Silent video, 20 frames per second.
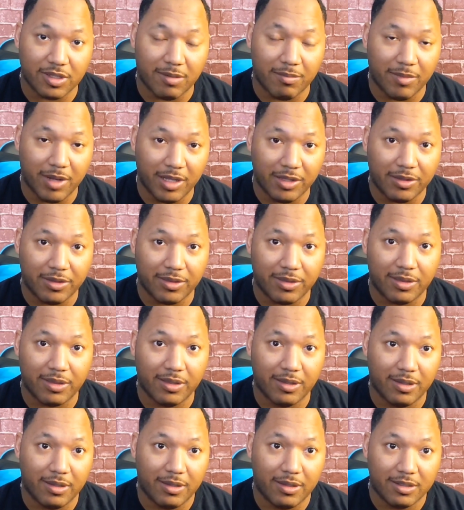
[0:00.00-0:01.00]
a month
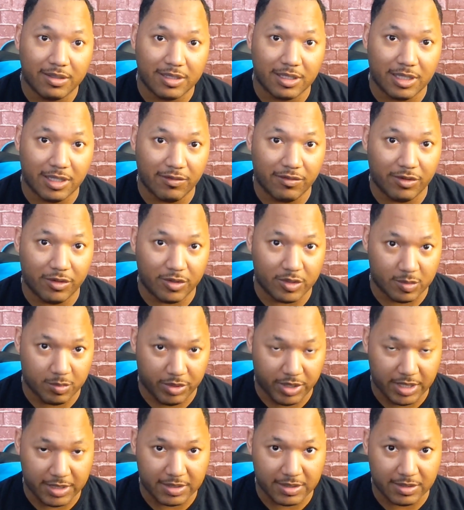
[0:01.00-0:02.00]
to live in those
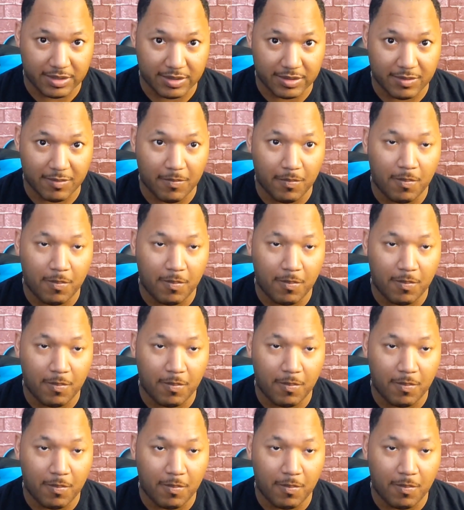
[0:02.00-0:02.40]
places.